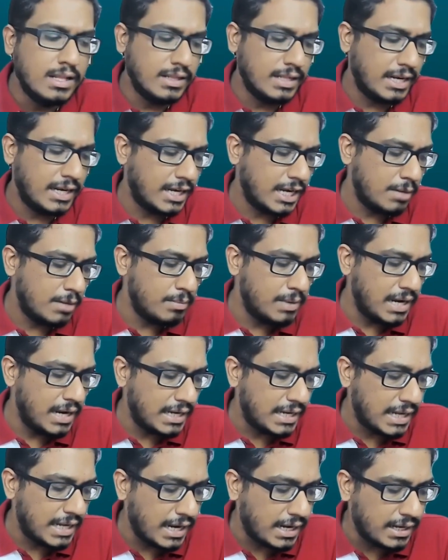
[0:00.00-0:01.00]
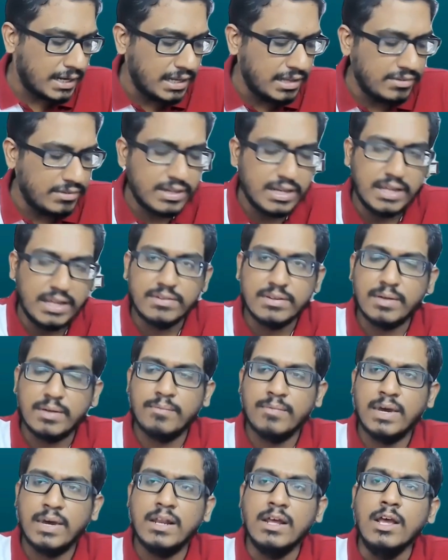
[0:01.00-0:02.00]
that can be attacked easily
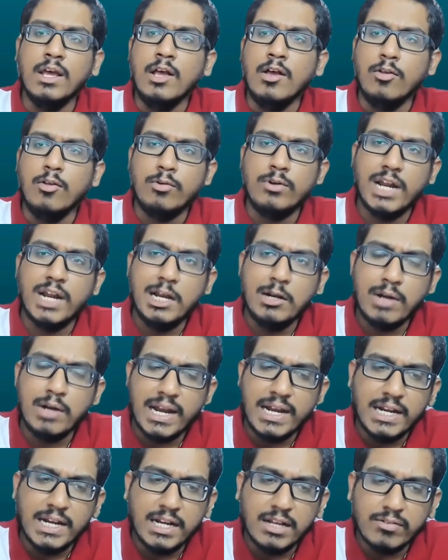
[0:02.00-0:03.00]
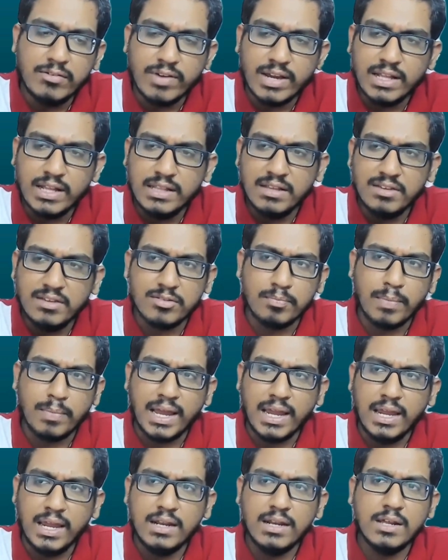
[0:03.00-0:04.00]
somewhere. So try to identify these
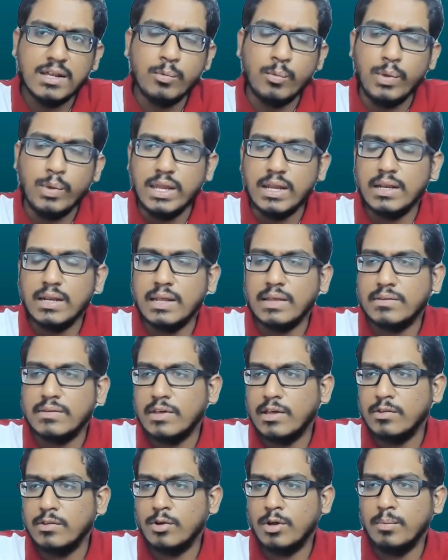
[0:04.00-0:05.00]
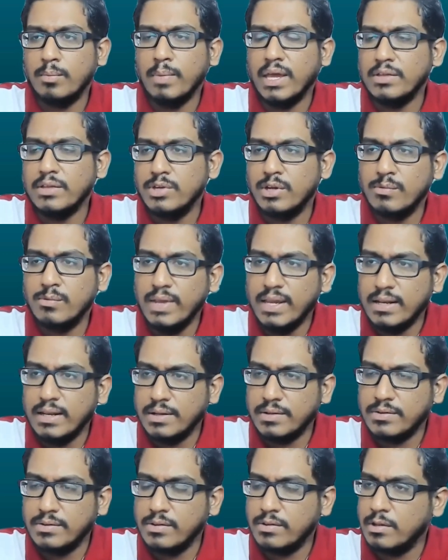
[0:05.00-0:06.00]
minor weaknesses or major
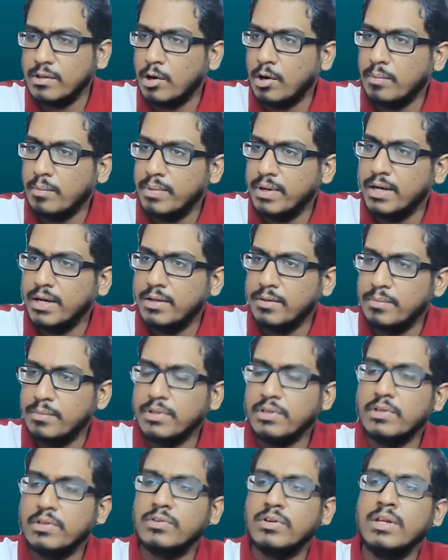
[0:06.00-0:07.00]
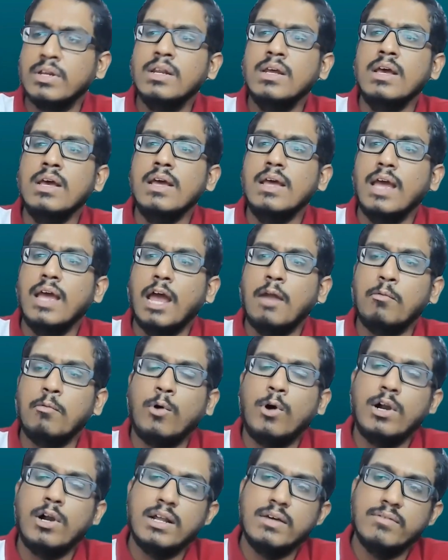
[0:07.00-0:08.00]
weaknesses in opponent's position and
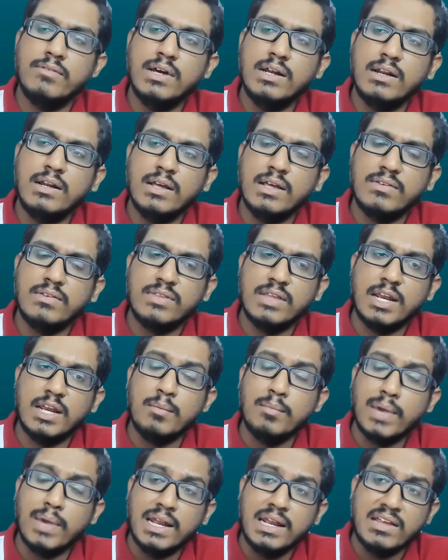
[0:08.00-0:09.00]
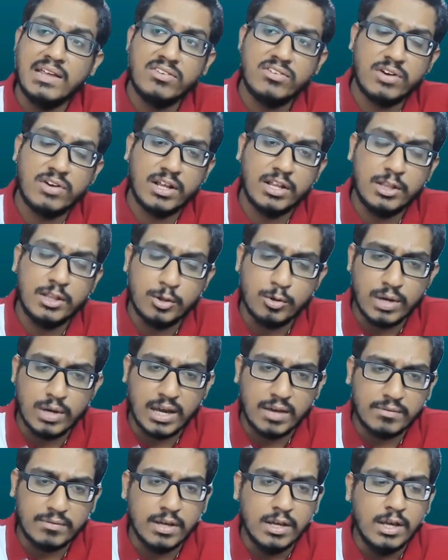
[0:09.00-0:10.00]
whatever is the remaining strength you
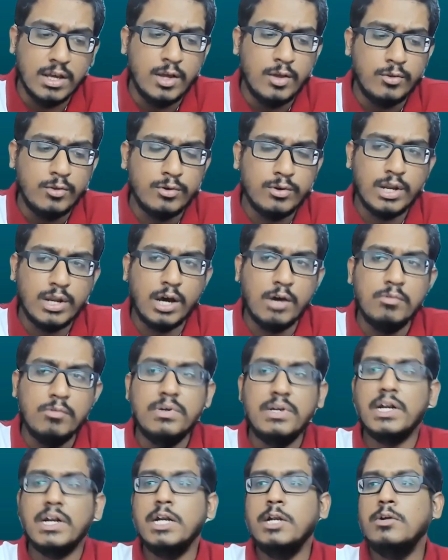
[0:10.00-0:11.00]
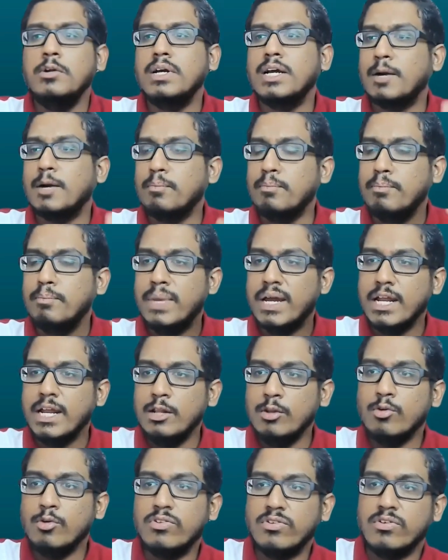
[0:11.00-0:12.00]
have. So now try to combine
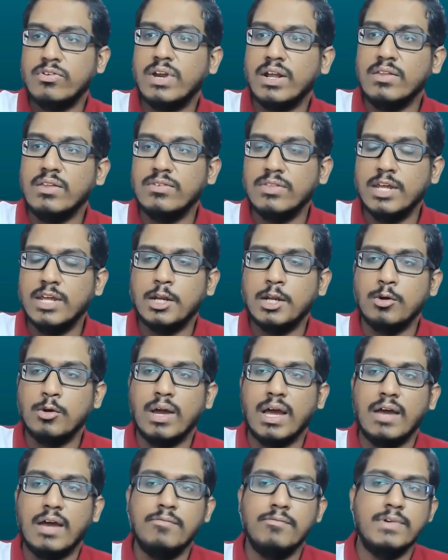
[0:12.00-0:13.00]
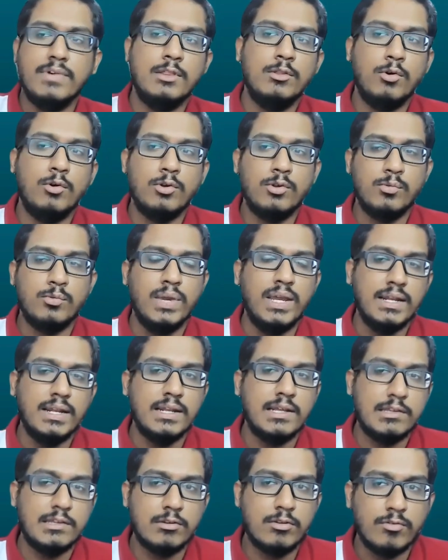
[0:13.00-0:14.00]
those strengths that you have with those
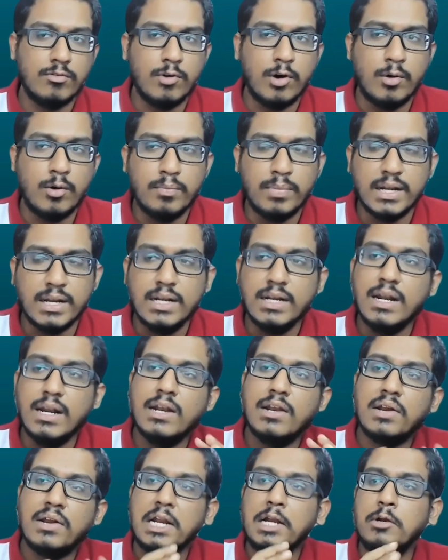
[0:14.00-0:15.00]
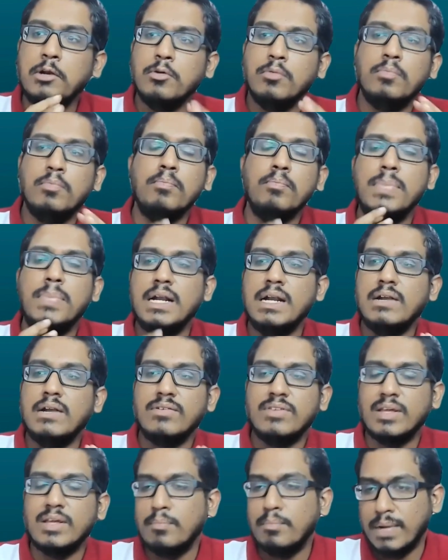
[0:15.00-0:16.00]
weaknesses of opponent and try to build
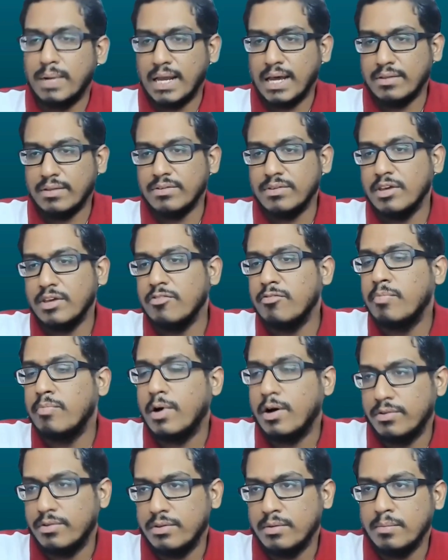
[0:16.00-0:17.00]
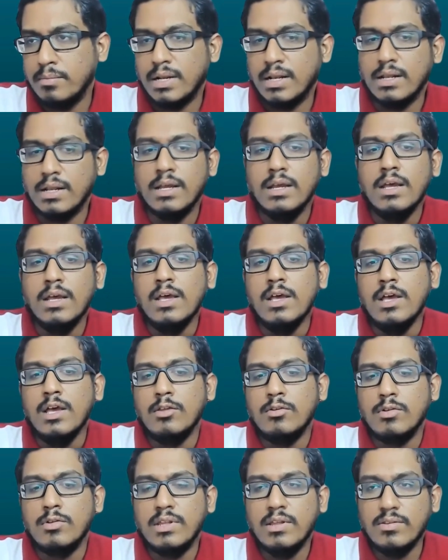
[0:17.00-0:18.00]
some plans if possible.
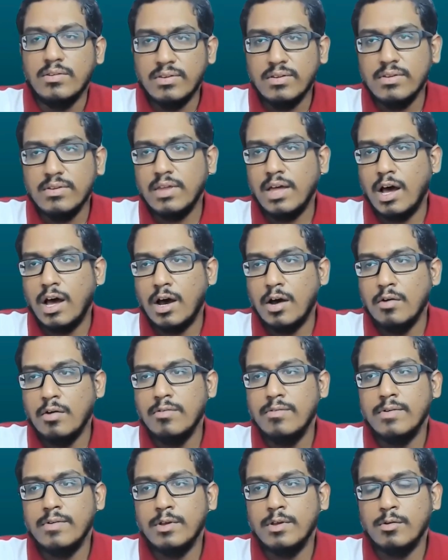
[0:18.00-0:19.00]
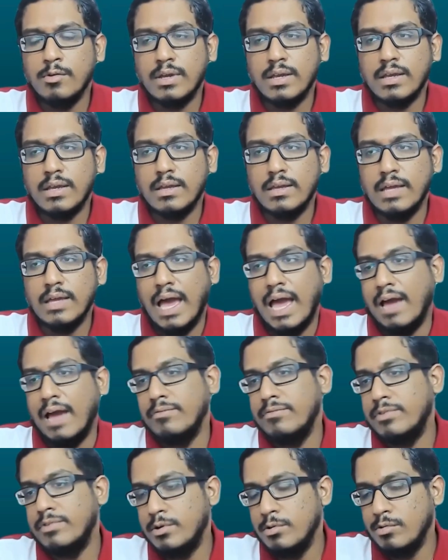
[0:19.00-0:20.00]
So this is how you
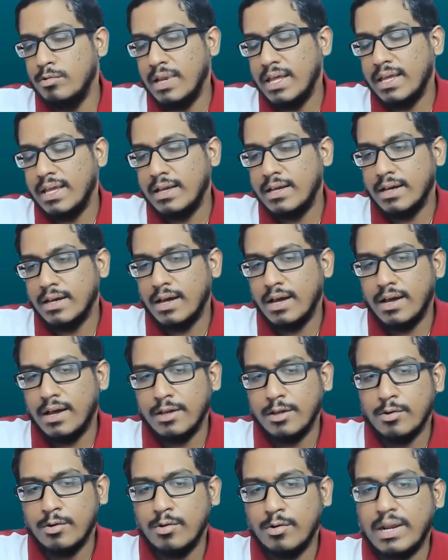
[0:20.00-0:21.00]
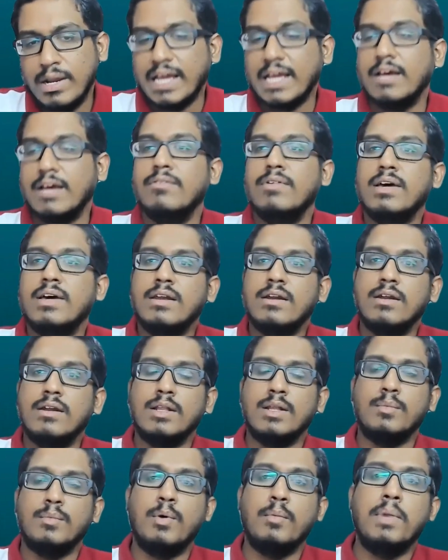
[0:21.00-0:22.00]
have to recover
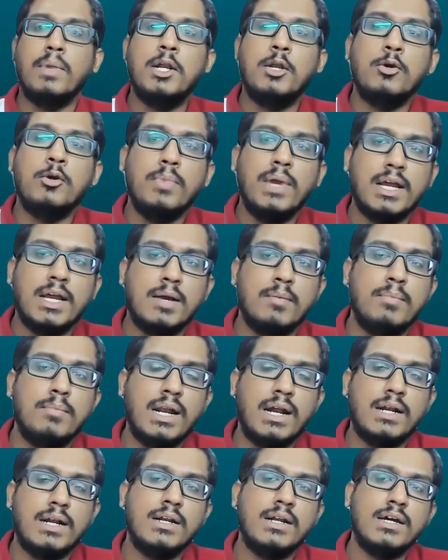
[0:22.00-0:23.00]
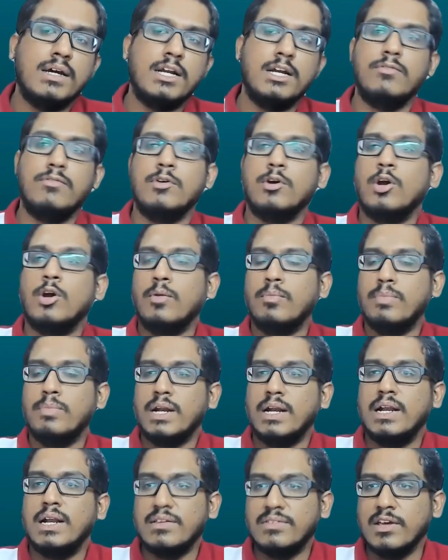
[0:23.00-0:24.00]
the moment you make a blunder and if your
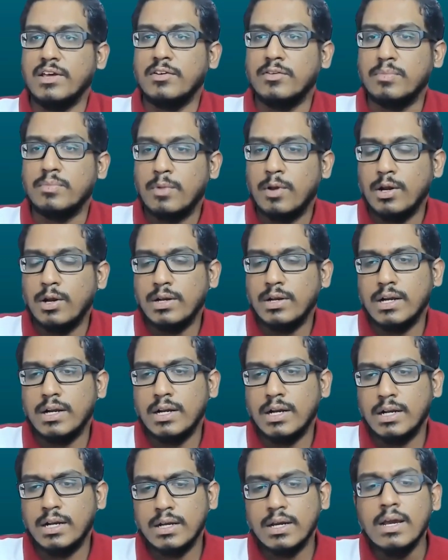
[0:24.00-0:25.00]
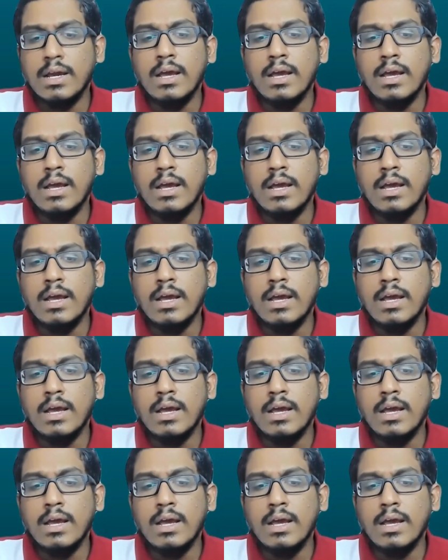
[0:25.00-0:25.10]
opponent has exploited it.